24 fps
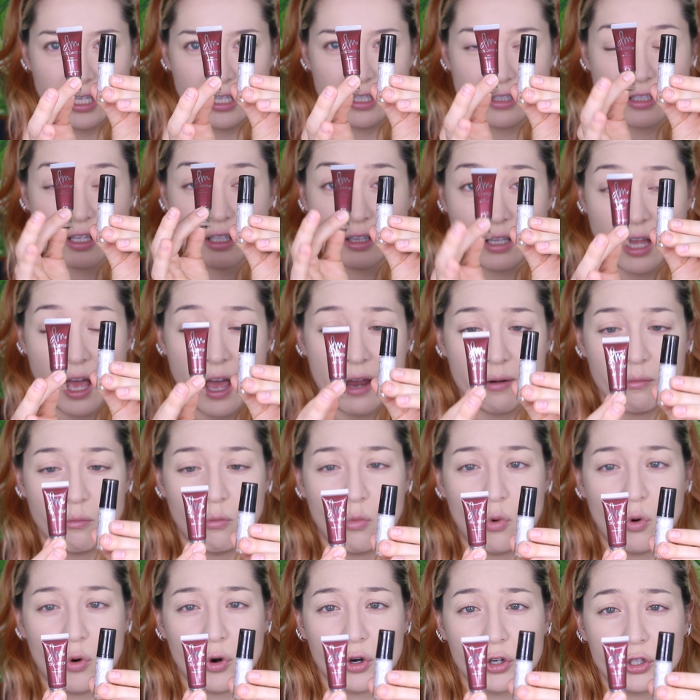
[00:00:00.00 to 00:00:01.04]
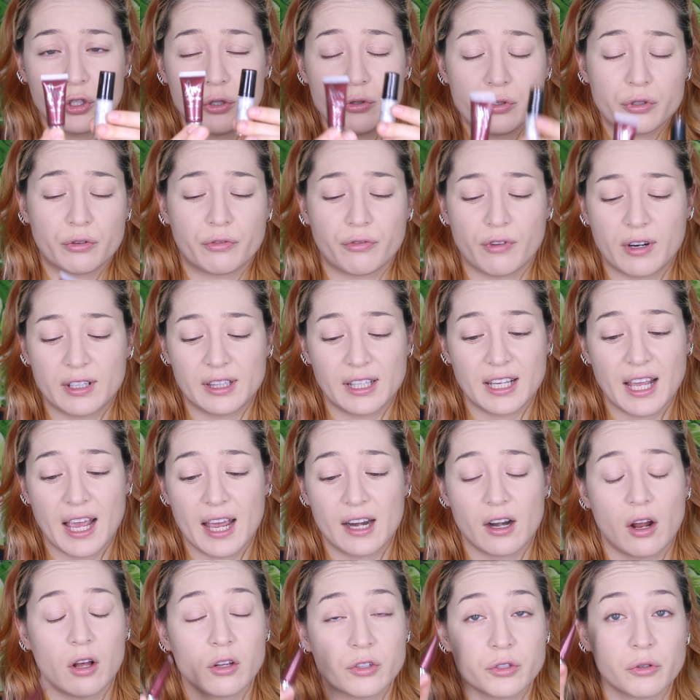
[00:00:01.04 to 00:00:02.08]
is a lot more user-friendly
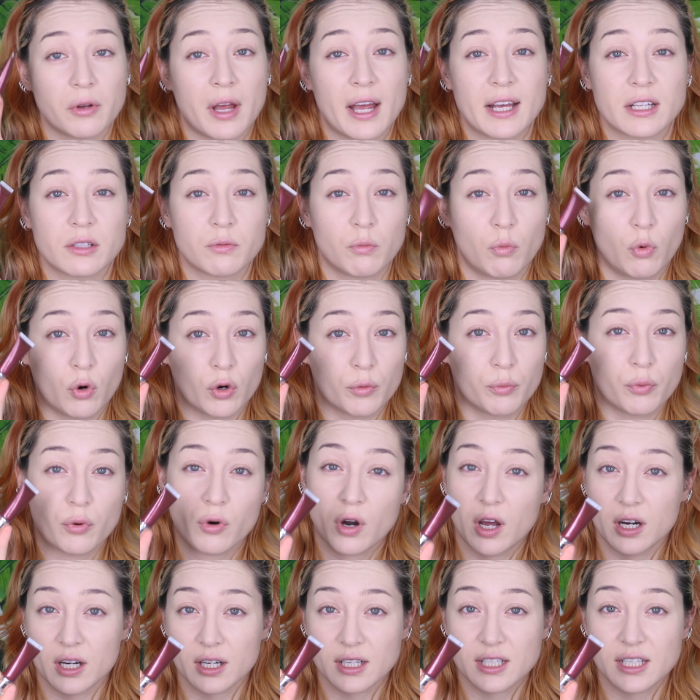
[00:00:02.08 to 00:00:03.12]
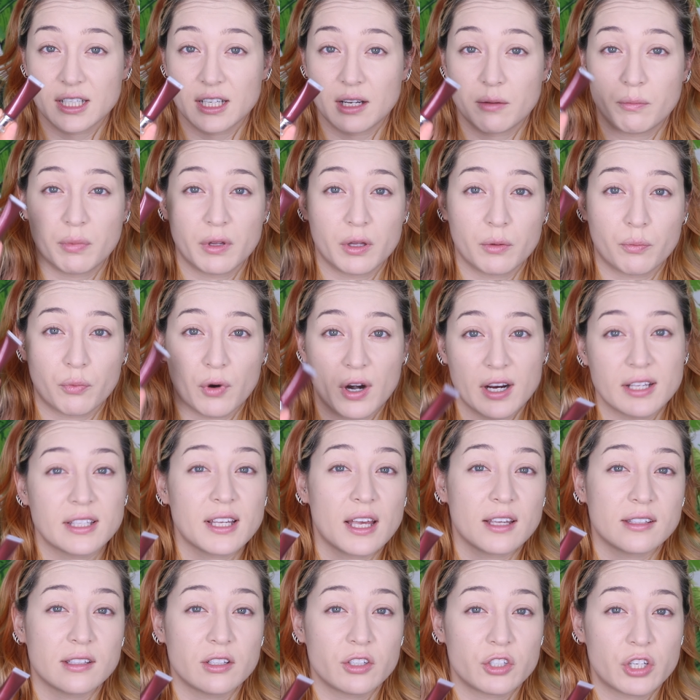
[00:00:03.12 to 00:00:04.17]
and also has more product in it, but the price
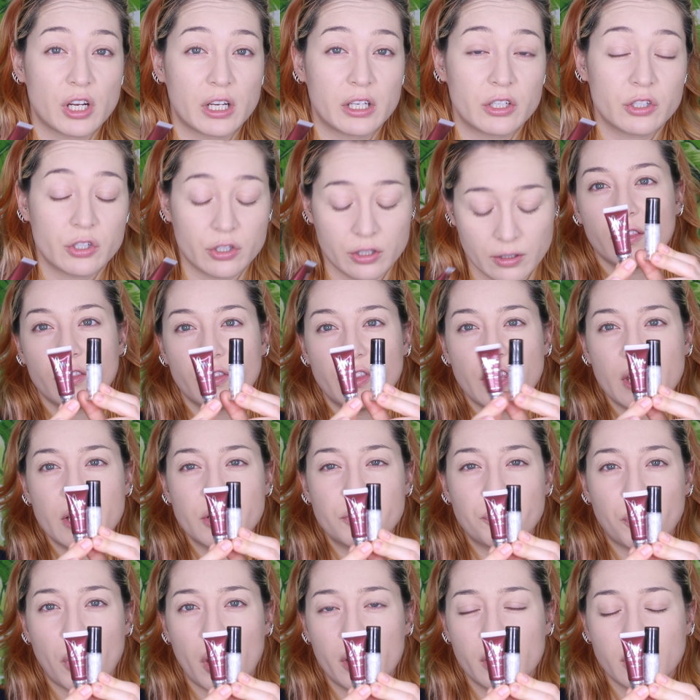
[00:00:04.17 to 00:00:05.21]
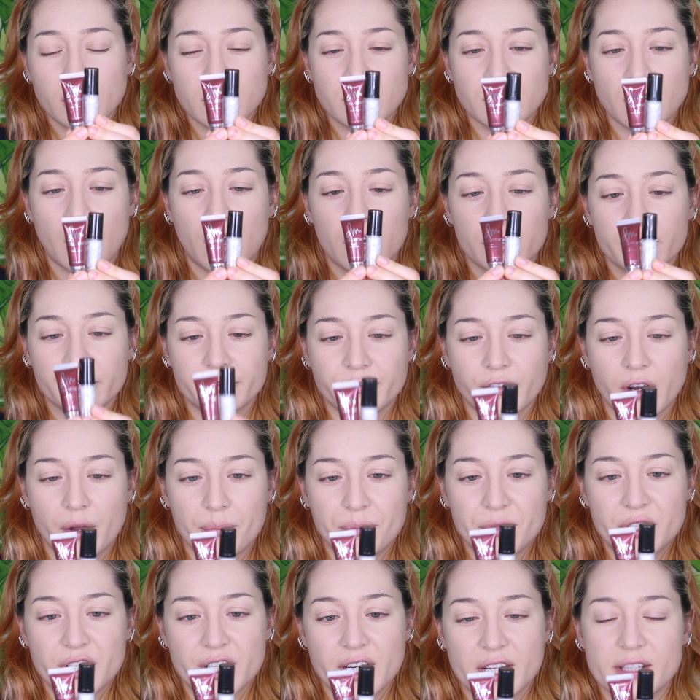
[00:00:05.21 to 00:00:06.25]
hasn't changed. These products are
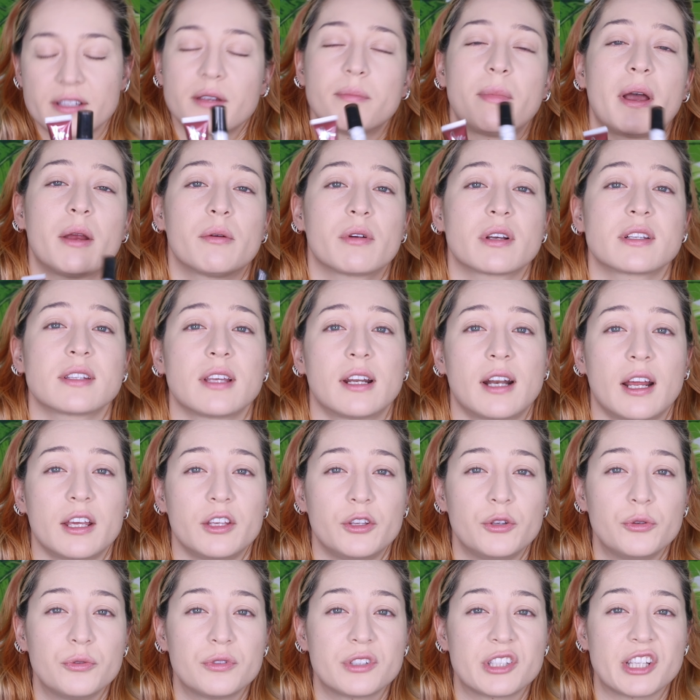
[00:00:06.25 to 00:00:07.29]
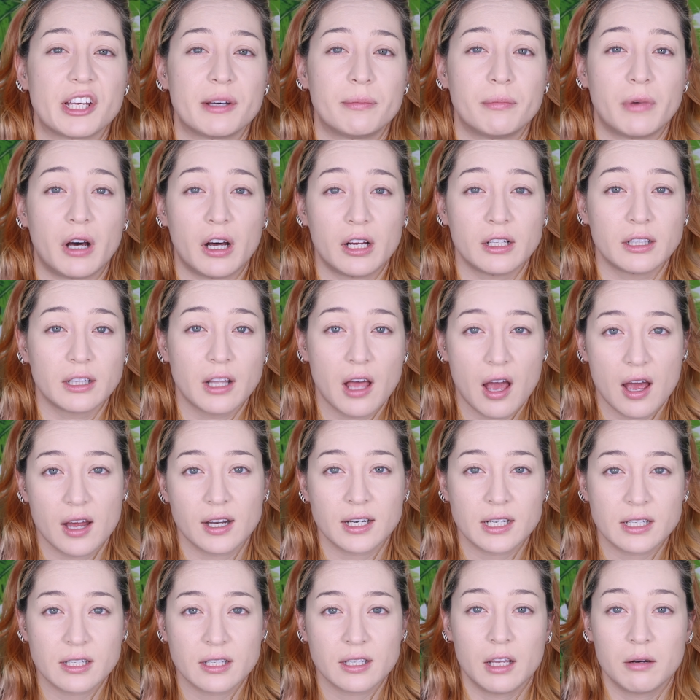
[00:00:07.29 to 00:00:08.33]
from Danessa Myricks, and I use them a
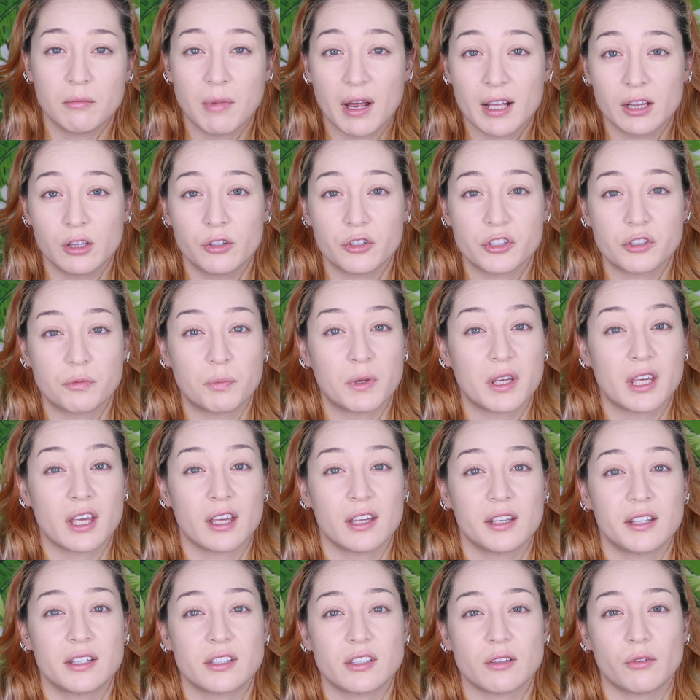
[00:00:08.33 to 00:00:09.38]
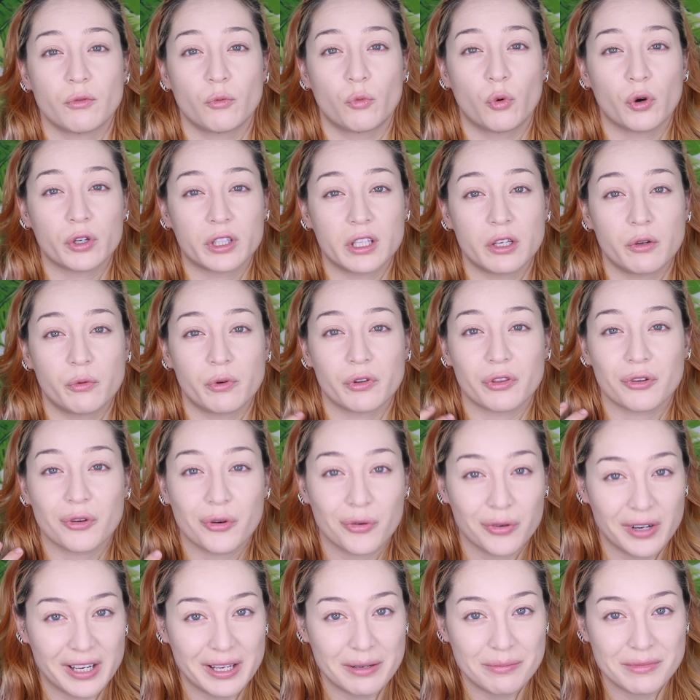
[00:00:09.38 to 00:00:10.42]
lot in my looks because working with
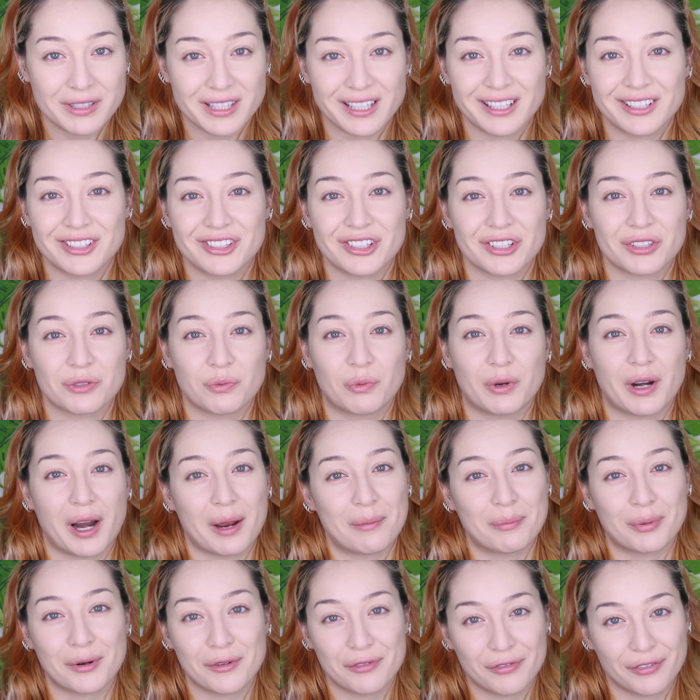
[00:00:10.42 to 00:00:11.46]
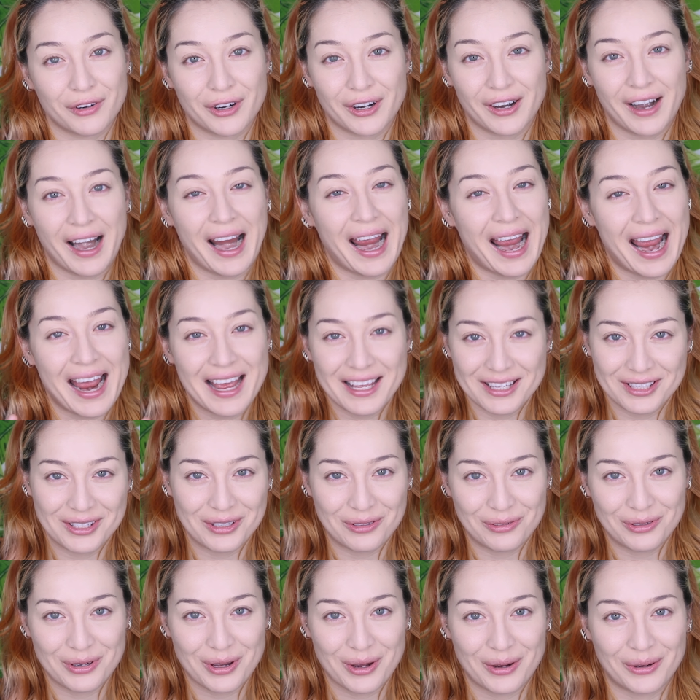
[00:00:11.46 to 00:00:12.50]
creams is just what I prefer, as
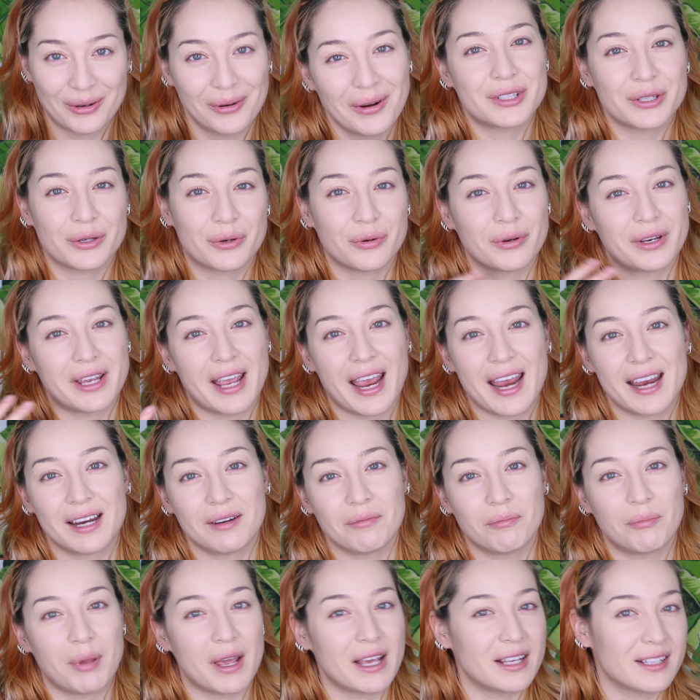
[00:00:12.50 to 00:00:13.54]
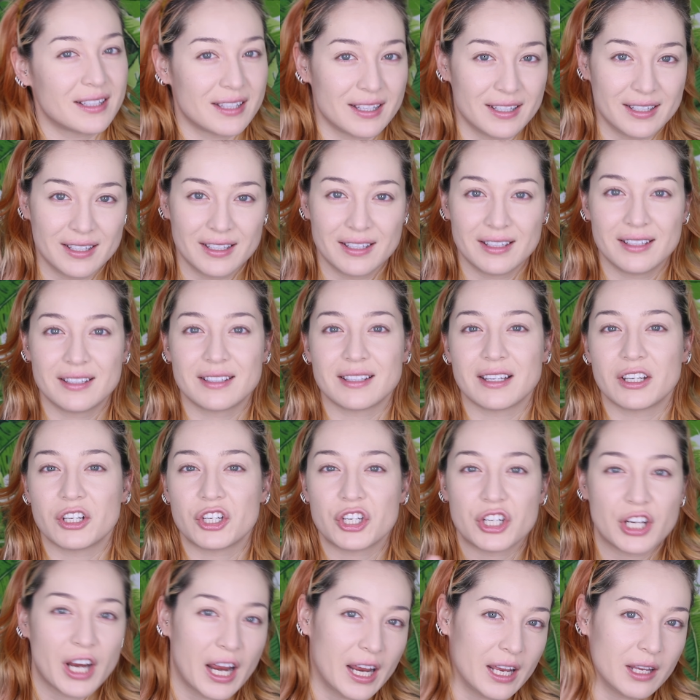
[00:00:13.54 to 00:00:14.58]
you know, to create bases and
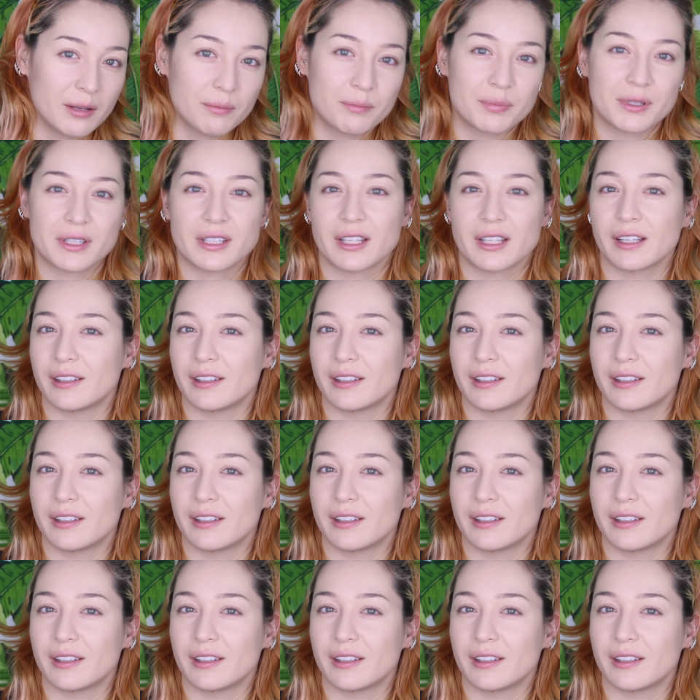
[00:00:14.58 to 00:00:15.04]
shapes